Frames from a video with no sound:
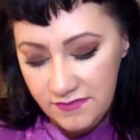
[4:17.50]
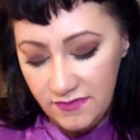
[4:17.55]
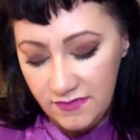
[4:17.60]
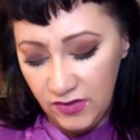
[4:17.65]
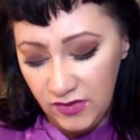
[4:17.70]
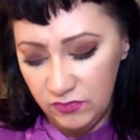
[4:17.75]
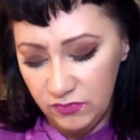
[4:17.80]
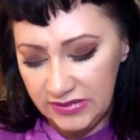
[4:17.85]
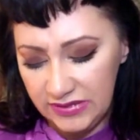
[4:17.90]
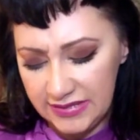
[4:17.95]

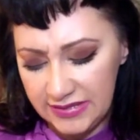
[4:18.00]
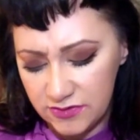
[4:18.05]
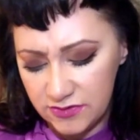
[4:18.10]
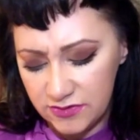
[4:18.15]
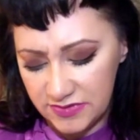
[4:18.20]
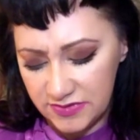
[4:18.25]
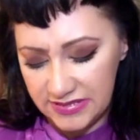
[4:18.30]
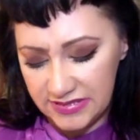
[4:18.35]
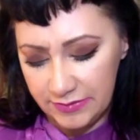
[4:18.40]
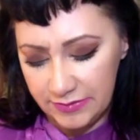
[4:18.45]
when things were
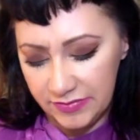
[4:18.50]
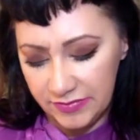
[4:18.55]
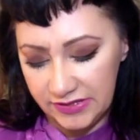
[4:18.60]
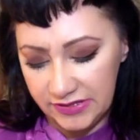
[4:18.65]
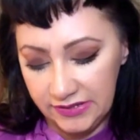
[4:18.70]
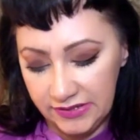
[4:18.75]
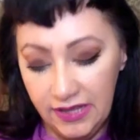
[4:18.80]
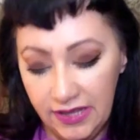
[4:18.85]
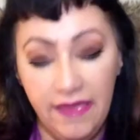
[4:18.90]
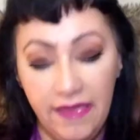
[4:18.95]

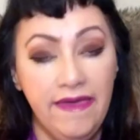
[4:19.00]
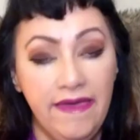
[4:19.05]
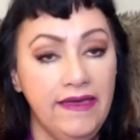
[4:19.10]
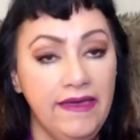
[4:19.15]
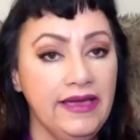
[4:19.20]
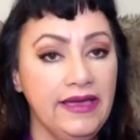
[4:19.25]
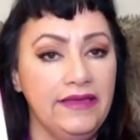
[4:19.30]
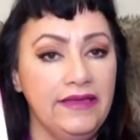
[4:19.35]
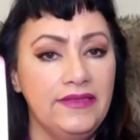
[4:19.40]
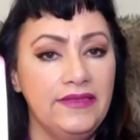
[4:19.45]
simpler,
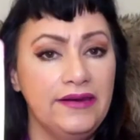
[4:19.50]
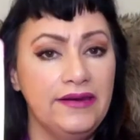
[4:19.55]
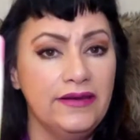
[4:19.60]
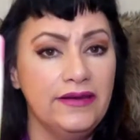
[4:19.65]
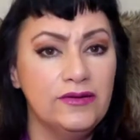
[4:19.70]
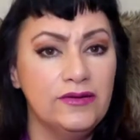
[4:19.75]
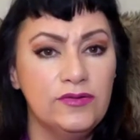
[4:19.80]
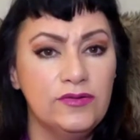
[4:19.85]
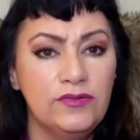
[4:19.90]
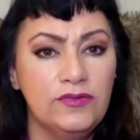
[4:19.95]
and that
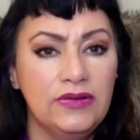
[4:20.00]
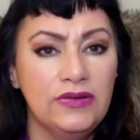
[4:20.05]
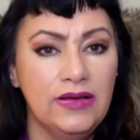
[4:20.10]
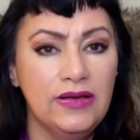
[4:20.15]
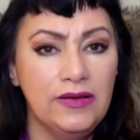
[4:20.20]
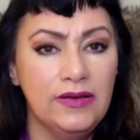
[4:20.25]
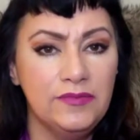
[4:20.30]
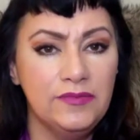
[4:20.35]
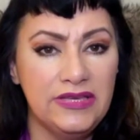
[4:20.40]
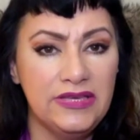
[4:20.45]
now,
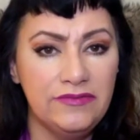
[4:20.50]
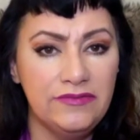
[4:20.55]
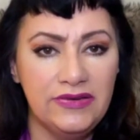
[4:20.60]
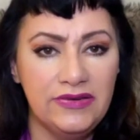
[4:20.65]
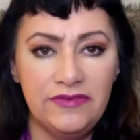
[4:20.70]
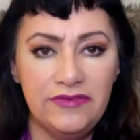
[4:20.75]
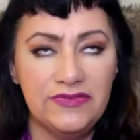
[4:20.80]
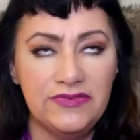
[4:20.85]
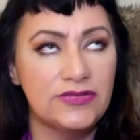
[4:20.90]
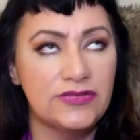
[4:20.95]
even
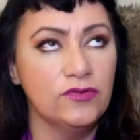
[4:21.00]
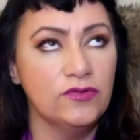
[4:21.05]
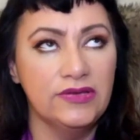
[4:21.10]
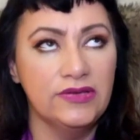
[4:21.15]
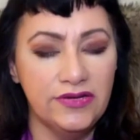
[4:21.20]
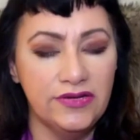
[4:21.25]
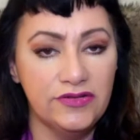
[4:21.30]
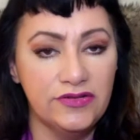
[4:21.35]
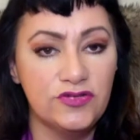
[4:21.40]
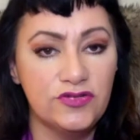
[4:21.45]
if it's only a
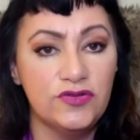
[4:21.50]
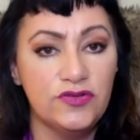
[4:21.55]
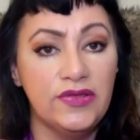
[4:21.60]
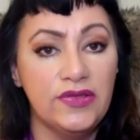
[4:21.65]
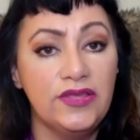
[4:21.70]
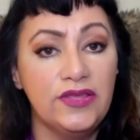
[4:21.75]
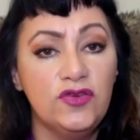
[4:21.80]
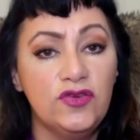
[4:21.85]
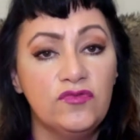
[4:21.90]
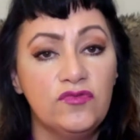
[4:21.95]
year or two, that
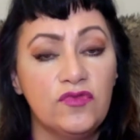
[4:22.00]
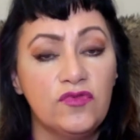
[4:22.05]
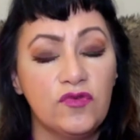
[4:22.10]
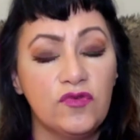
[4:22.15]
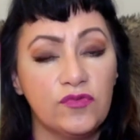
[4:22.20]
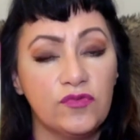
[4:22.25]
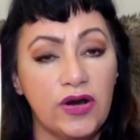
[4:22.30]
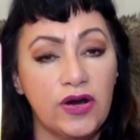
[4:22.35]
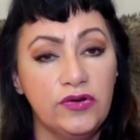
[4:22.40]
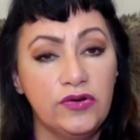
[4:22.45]
you've
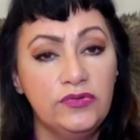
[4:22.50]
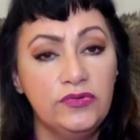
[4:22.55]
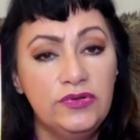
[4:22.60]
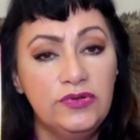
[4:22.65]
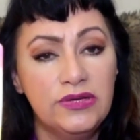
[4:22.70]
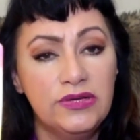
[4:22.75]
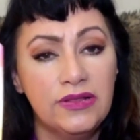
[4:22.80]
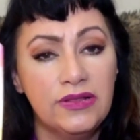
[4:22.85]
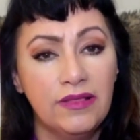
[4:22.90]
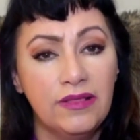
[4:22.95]
grown,
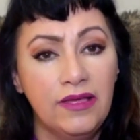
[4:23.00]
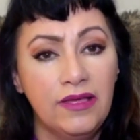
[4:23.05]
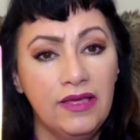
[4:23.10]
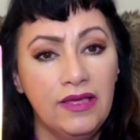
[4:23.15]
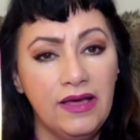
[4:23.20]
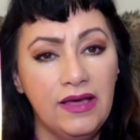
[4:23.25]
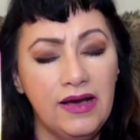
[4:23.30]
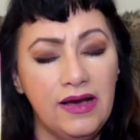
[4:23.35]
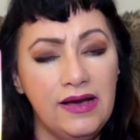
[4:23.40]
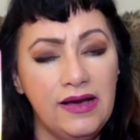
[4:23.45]

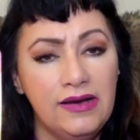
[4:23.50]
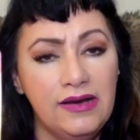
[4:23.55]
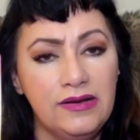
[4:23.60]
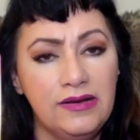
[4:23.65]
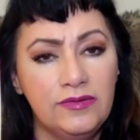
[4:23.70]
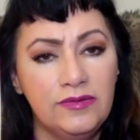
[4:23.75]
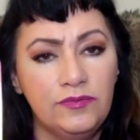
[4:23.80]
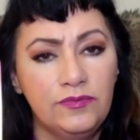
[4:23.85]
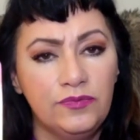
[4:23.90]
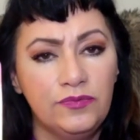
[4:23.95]

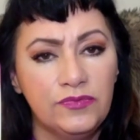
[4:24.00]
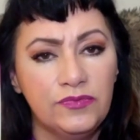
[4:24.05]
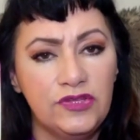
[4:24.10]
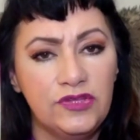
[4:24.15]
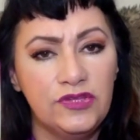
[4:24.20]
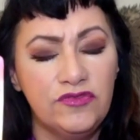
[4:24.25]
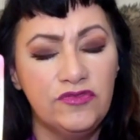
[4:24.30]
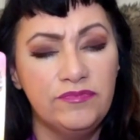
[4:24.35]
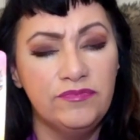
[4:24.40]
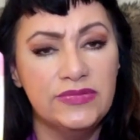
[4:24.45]

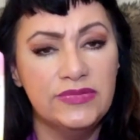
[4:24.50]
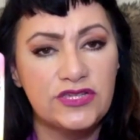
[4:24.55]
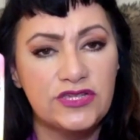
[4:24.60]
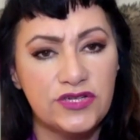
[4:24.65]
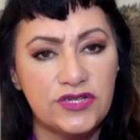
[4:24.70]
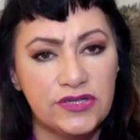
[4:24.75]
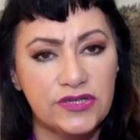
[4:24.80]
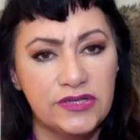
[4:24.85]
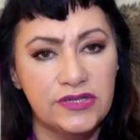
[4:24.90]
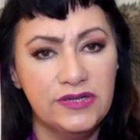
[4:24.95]
you've
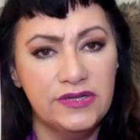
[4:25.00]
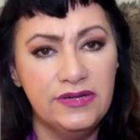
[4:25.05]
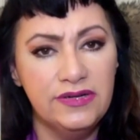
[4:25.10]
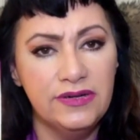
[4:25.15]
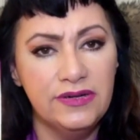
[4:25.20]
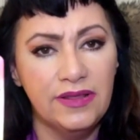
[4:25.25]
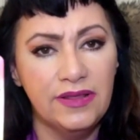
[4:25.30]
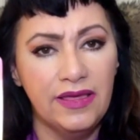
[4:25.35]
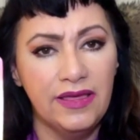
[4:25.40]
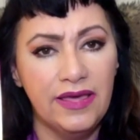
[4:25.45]
matured,
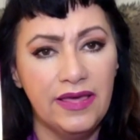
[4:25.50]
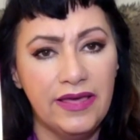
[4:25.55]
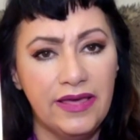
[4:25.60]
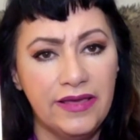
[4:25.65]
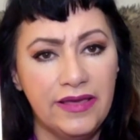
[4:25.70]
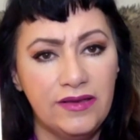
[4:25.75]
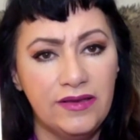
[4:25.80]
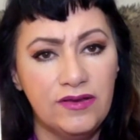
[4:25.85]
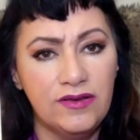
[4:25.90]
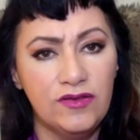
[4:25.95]

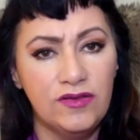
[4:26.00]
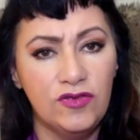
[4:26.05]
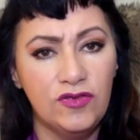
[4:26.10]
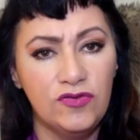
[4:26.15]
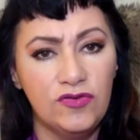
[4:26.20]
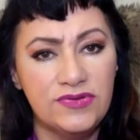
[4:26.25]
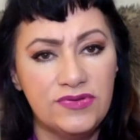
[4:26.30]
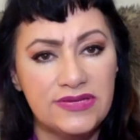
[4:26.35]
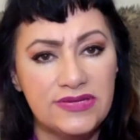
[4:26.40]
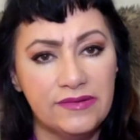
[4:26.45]
and you
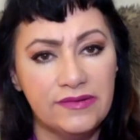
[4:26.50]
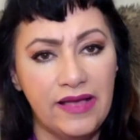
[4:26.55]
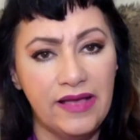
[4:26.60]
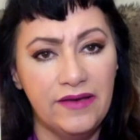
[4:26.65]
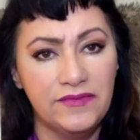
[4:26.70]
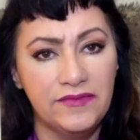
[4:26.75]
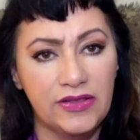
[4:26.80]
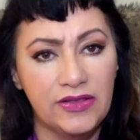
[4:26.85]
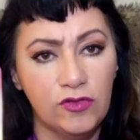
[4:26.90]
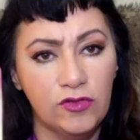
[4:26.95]
still
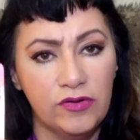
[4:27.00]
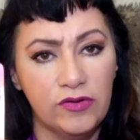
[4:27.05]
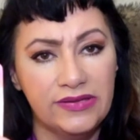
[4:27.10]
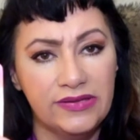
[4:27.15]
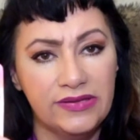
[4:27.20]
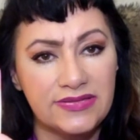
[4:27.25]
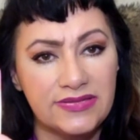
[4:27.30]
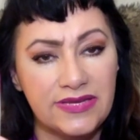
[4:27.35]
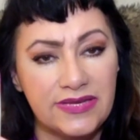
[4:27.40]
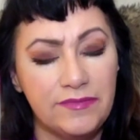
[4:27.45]
have that
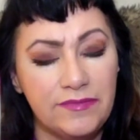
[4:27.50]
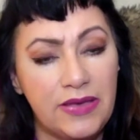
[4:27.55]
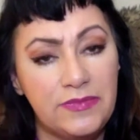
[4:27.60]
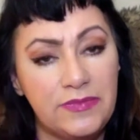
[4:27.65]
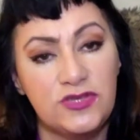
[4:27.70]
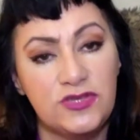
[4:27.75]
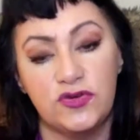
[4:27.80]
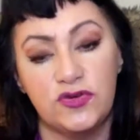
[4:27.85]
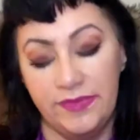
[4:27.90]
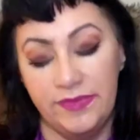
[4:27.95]
loyalty maybe
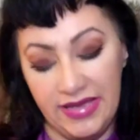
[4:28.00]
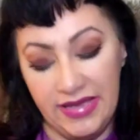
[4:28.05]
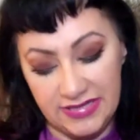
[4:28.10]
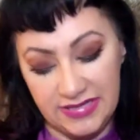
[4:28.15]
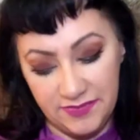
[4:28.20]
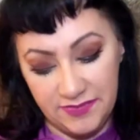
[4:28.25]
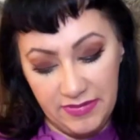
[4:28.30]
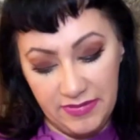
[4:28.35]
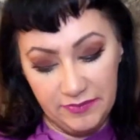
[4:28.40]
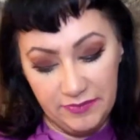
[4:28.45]
to a past
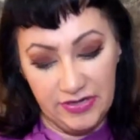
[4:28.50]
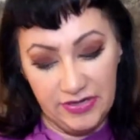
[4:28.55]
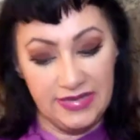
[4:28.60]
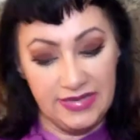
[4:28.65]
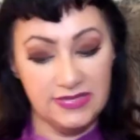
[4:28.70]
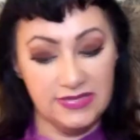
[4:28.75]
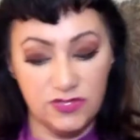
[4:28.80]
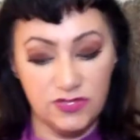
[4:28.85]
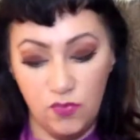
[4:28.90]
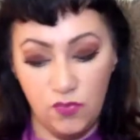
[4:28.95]
memory
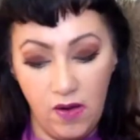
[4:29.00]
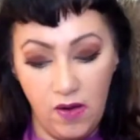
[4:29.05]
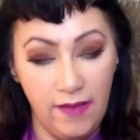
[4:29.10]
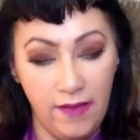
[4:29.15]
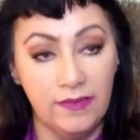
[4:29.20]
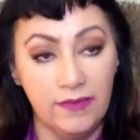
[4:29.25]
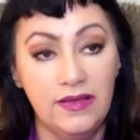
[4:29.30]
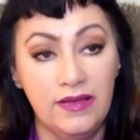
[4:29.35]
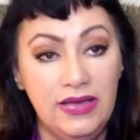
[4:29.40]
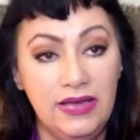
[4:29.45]
as well.
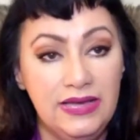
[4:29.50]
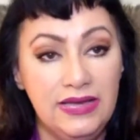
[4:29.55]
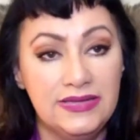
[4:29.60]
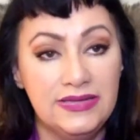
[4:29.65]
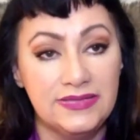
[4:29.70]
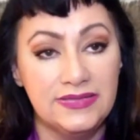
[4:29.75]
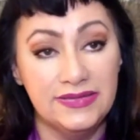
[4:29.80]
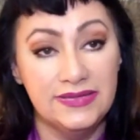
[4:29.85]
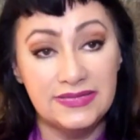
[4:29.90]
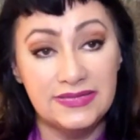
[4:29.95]

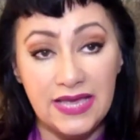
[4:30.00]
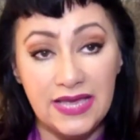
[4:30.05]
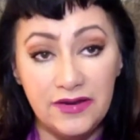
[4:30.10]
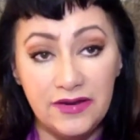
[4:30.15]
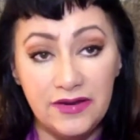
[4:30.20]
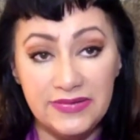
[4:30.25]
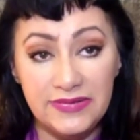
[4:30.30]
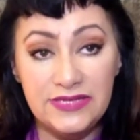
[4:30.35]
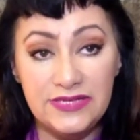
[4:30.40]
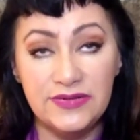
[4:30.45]
So that's kind
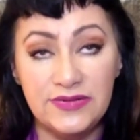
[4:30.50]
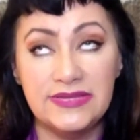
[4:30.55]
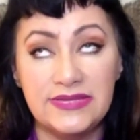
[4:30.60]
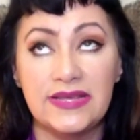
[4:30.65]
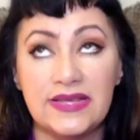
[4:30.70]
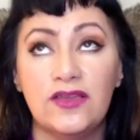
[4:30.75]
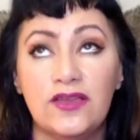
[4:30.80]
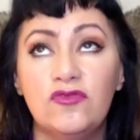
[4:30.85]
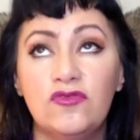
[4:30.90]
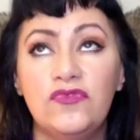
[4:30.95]
of interesting.
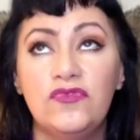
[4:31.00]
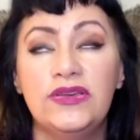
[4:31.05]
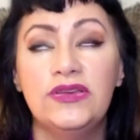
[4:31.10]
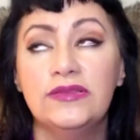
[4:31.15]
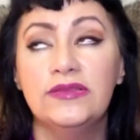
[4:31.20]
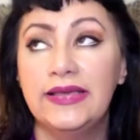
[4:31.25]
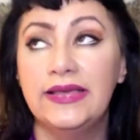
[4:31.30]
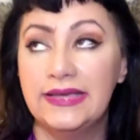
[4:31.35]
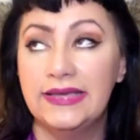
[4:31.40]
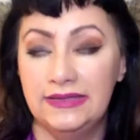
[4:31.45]
I don't feel
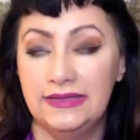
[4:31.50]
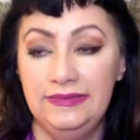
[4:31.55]
like